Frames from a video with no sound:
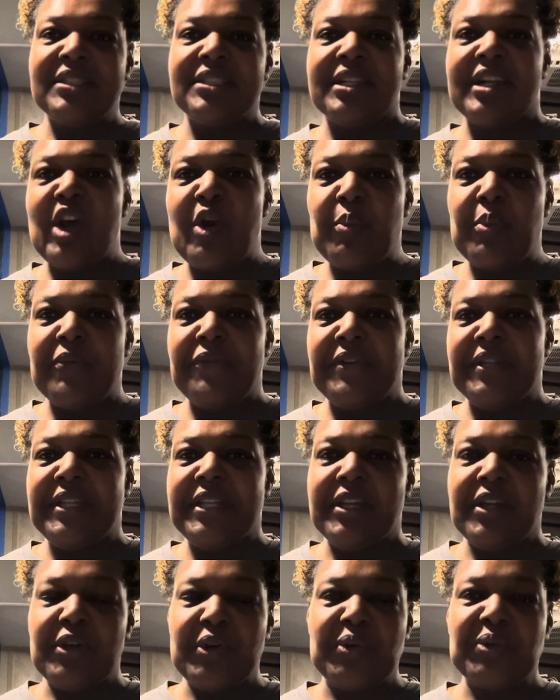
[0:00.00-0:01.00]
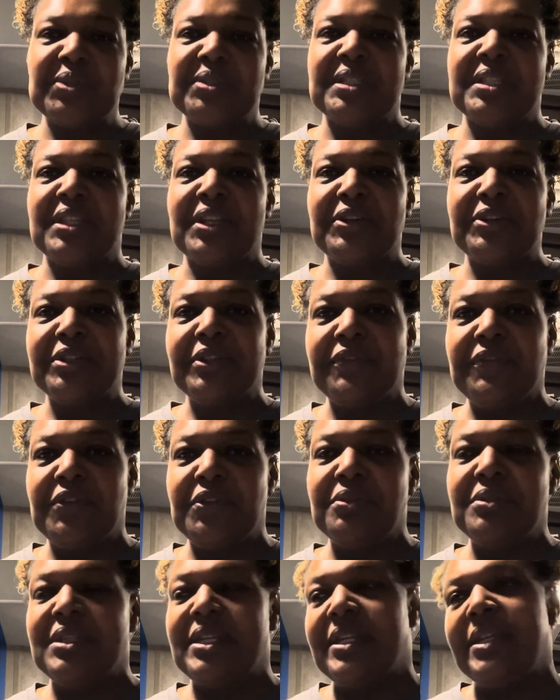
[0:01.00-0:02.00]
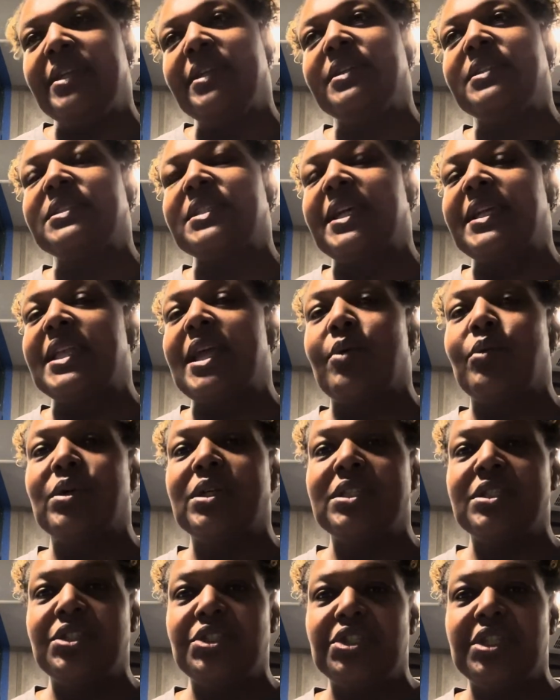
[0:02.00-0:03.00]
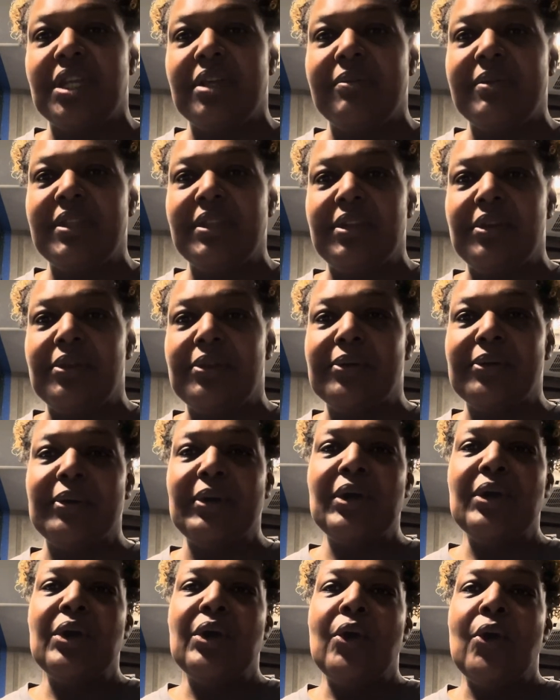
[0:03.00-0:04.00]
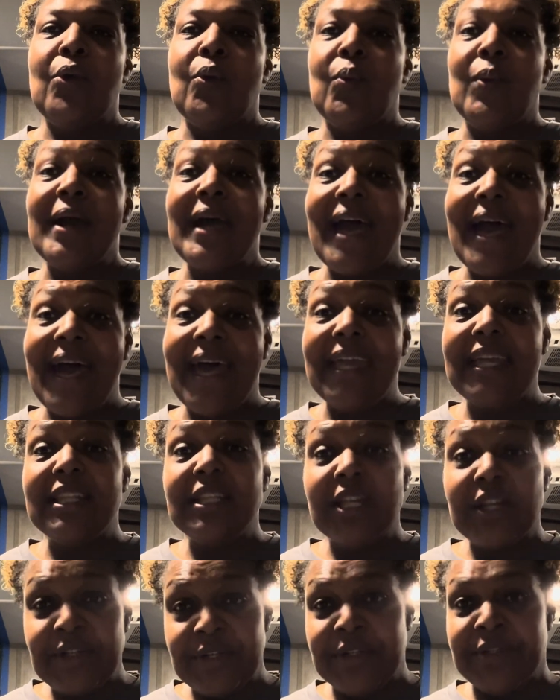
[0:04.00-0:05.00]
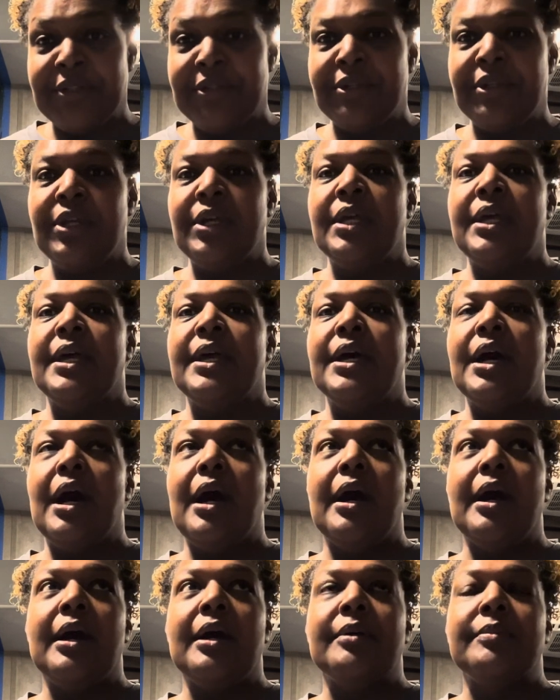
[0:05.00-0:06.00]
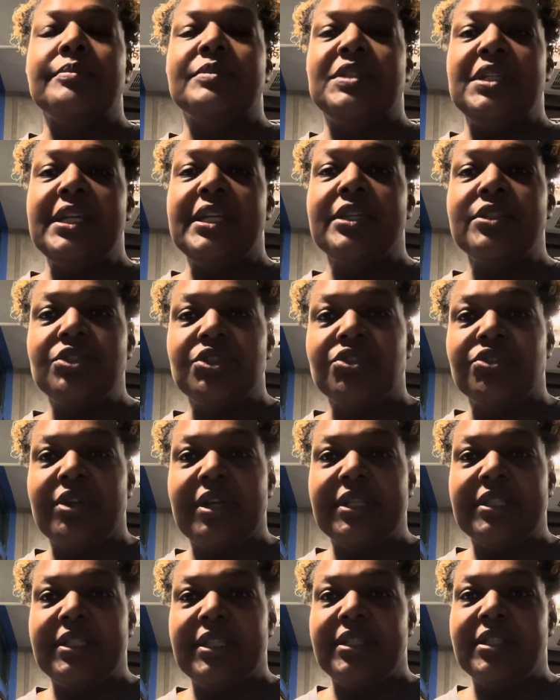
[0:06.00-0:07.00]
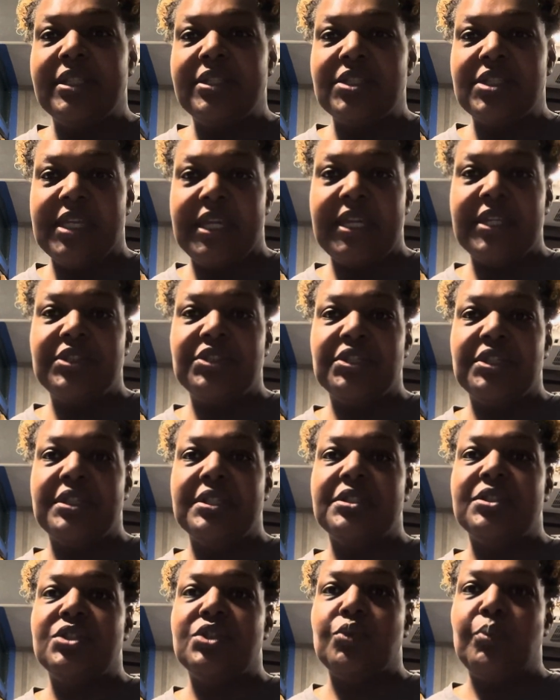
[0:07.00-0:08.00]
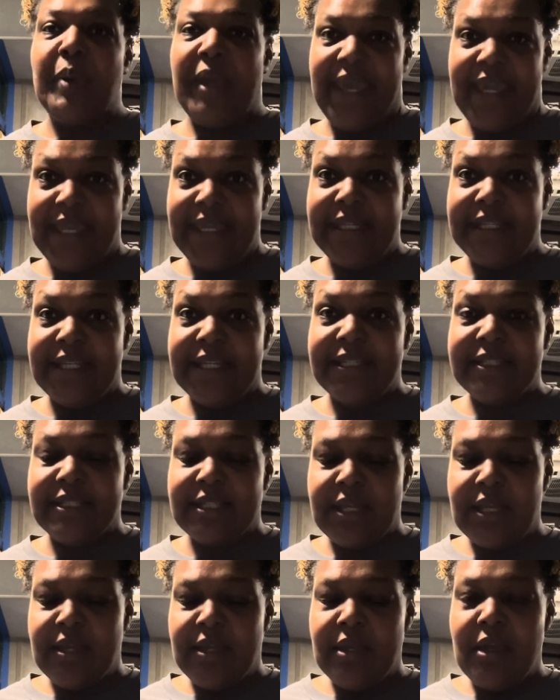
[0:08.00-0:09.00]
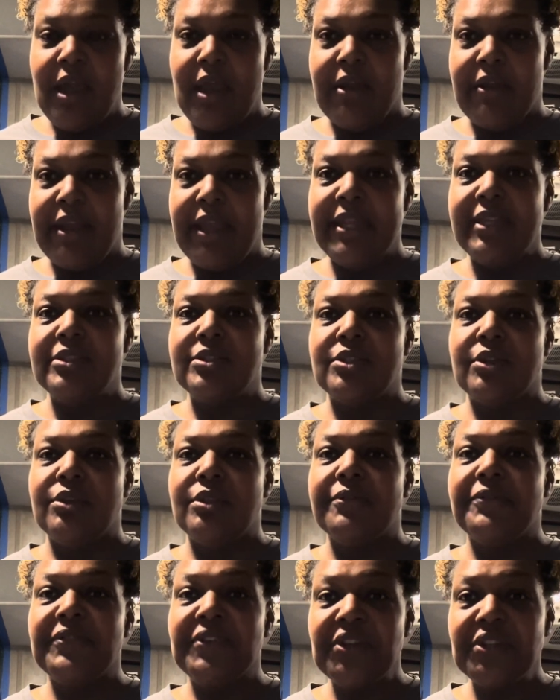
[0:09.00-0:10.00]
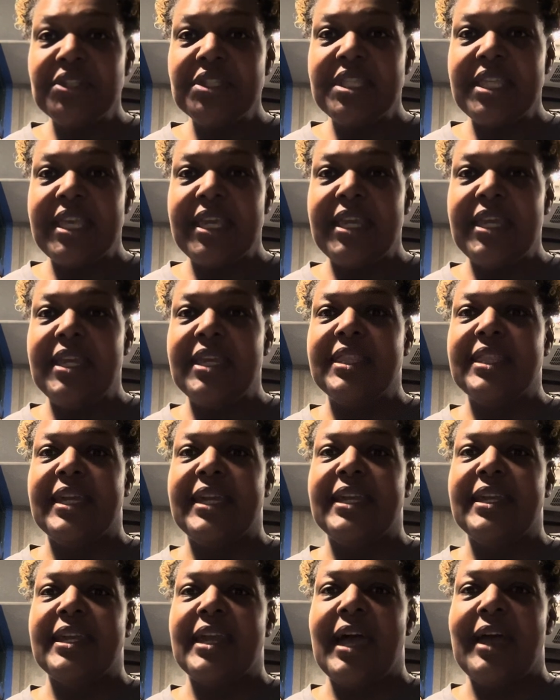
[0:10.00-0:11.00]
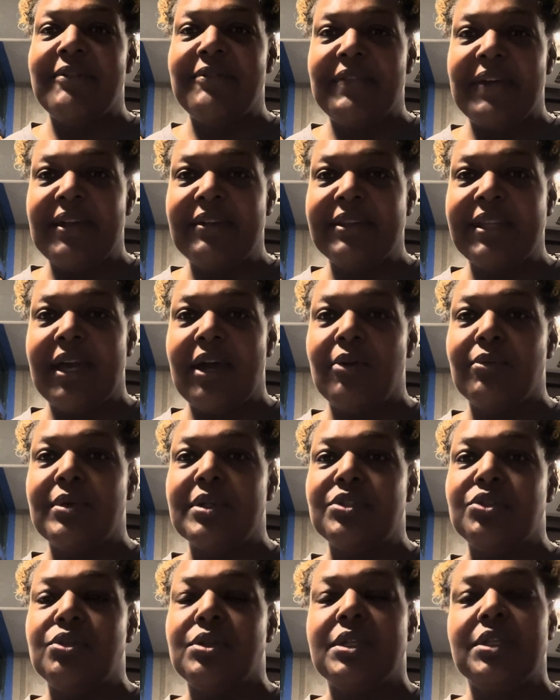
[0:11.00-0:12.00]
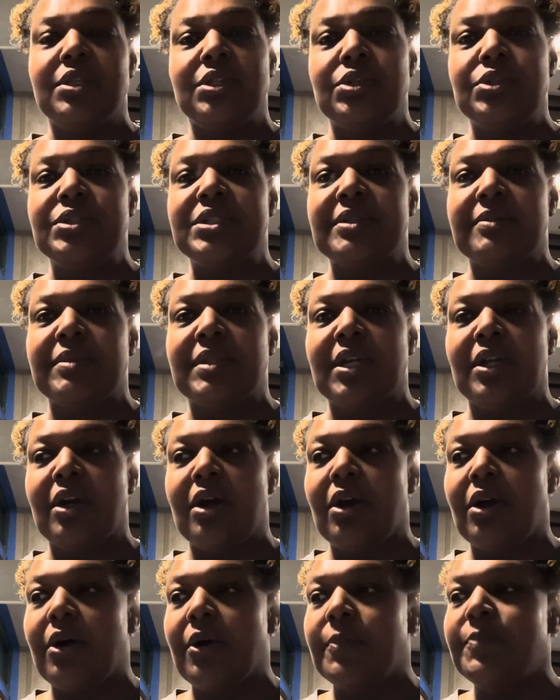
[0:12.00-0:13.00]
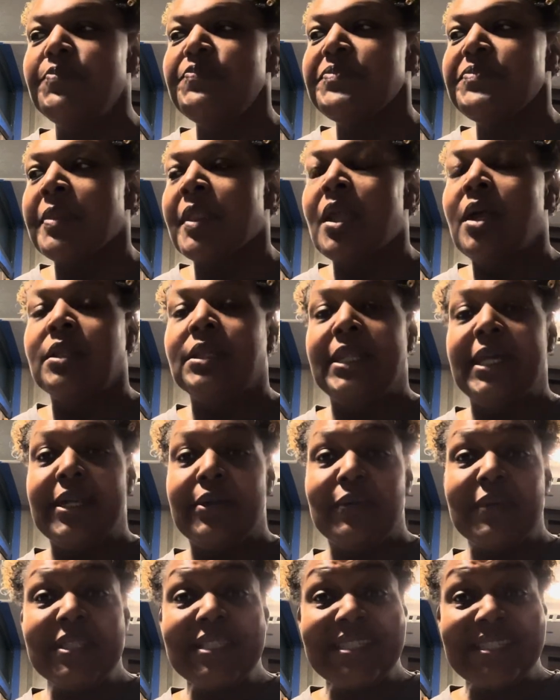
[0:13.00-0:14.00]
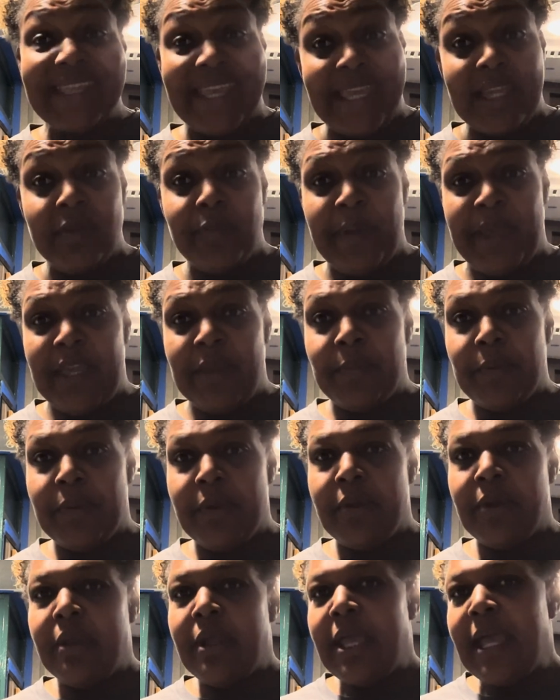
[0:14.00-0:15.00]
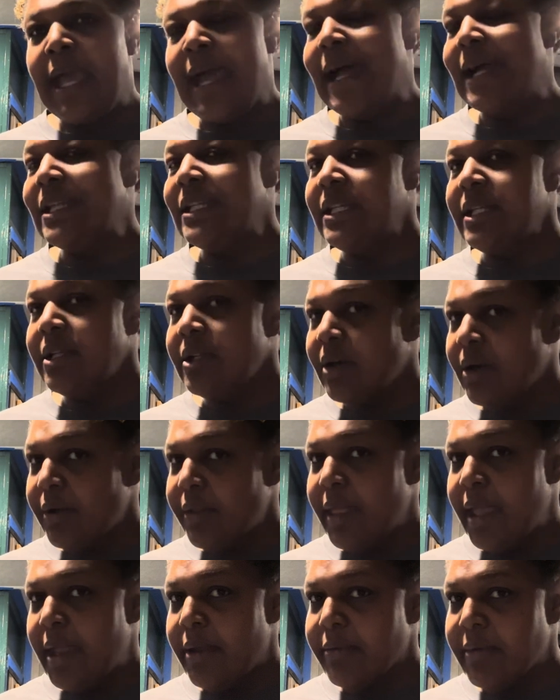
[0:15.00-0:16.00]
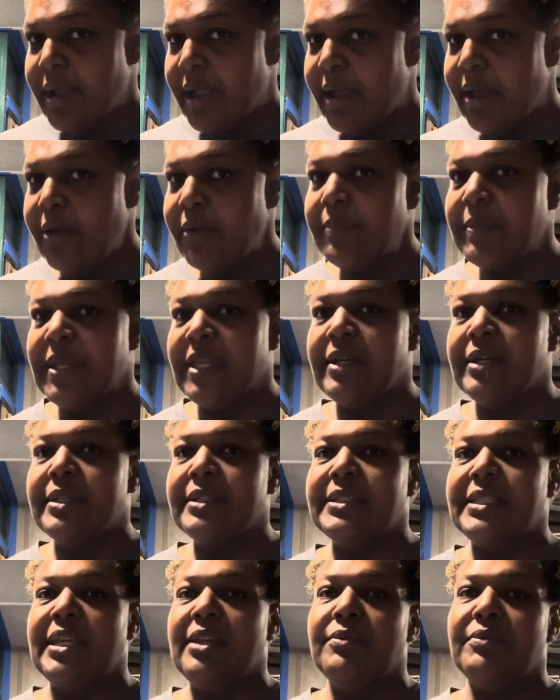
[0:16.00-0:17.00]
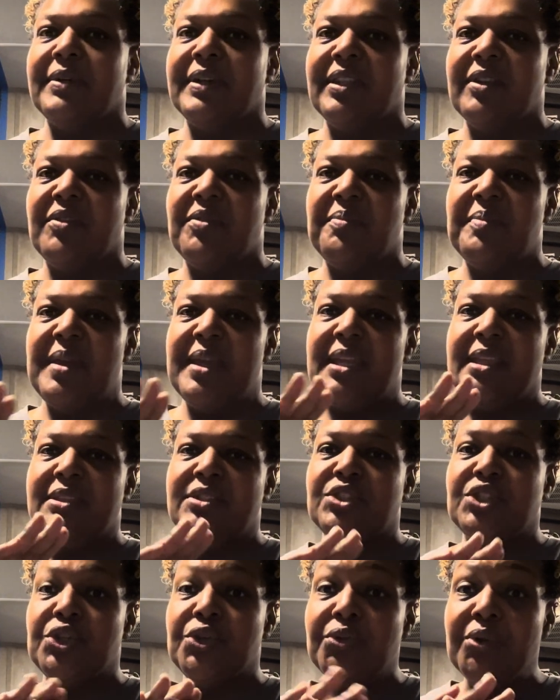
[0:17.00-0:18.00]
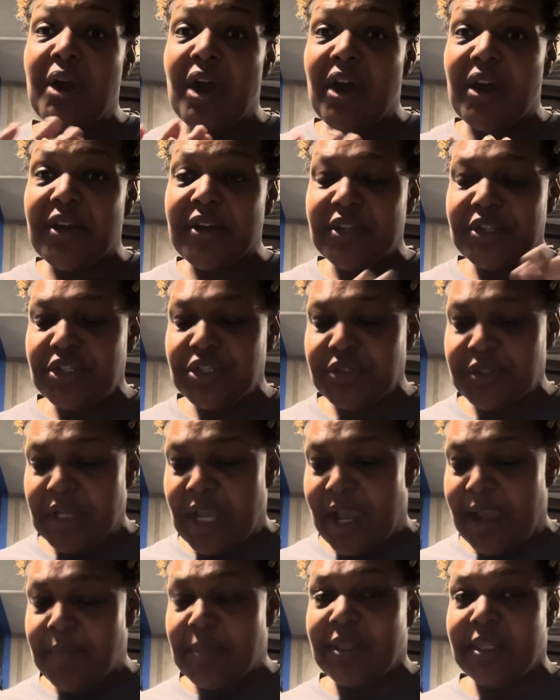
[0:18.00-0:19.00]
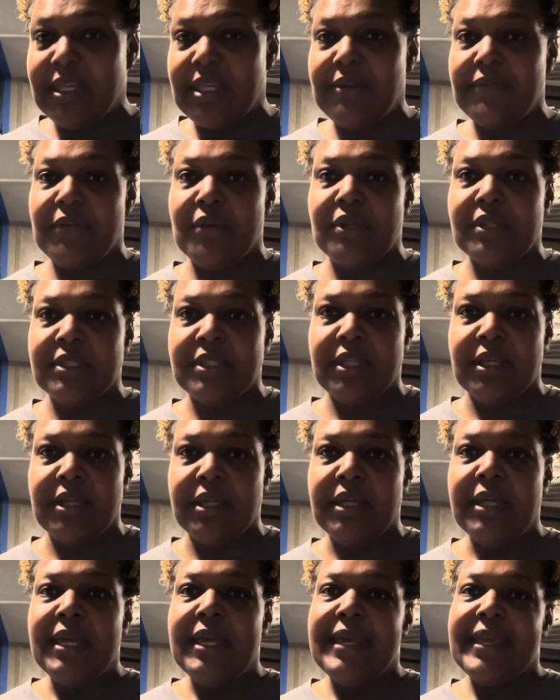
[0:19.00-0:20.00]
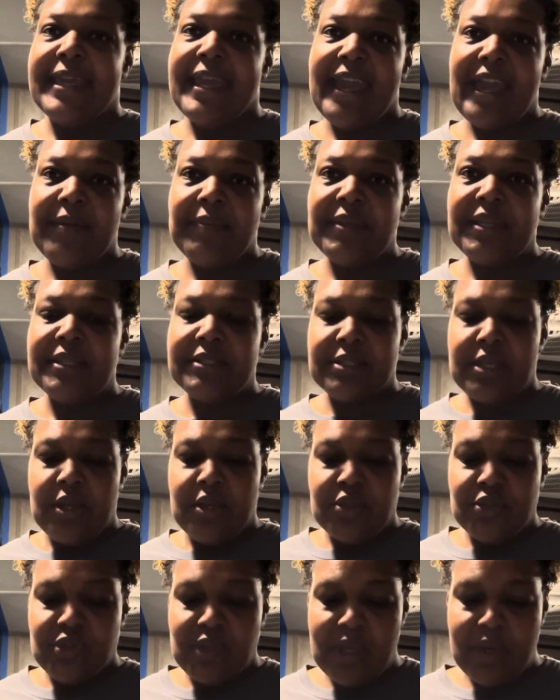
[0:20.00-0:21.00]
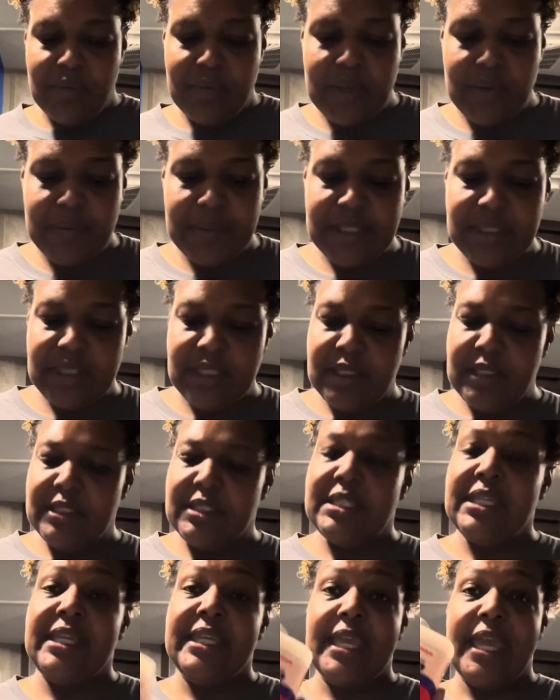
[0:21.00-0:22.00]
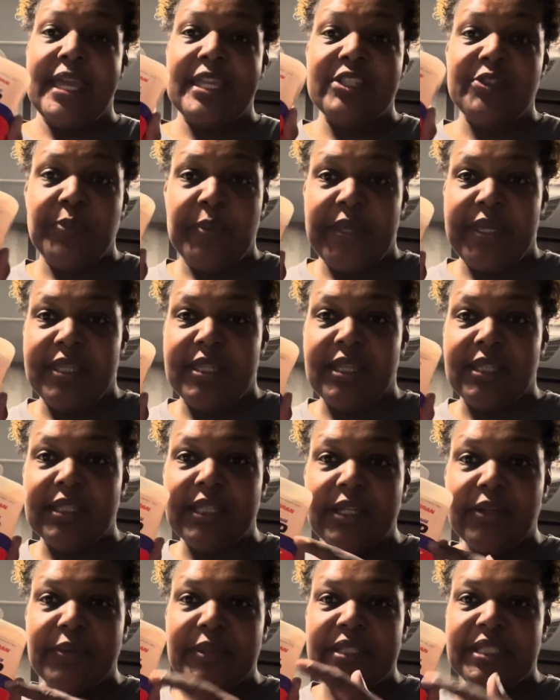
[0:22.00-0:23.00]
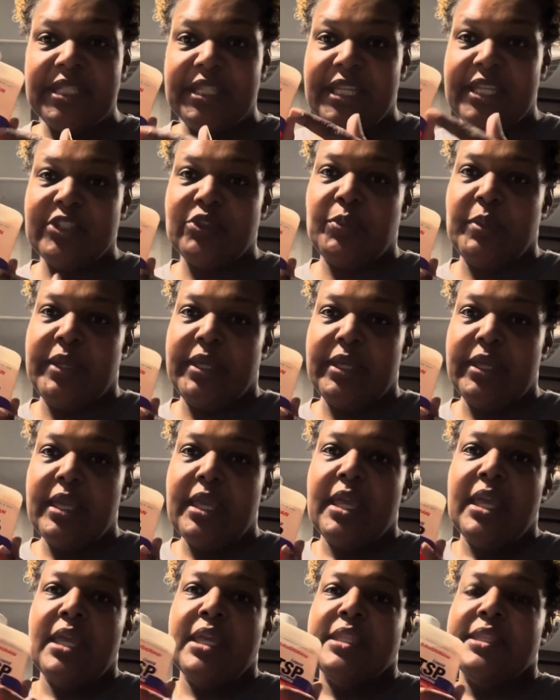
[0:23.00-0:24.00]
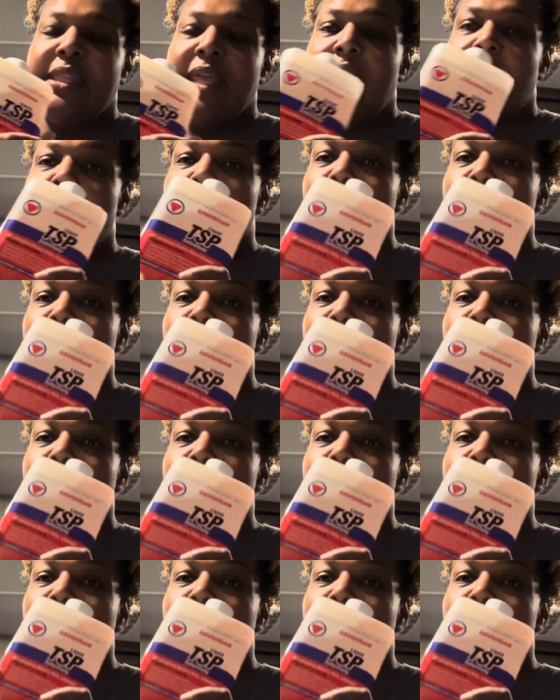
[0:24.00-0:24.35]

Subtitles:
a couple videos and learned a few things, and I wanted to share with you what I learned deconstructing this kitchen to paint it. All right, so the first thing that I found out was you could use something called liquid sandpaper. I didn't go that route because it would have been too harsh, I believe, on the cabinets. So I went with the TSP, the liquid TSP. Now,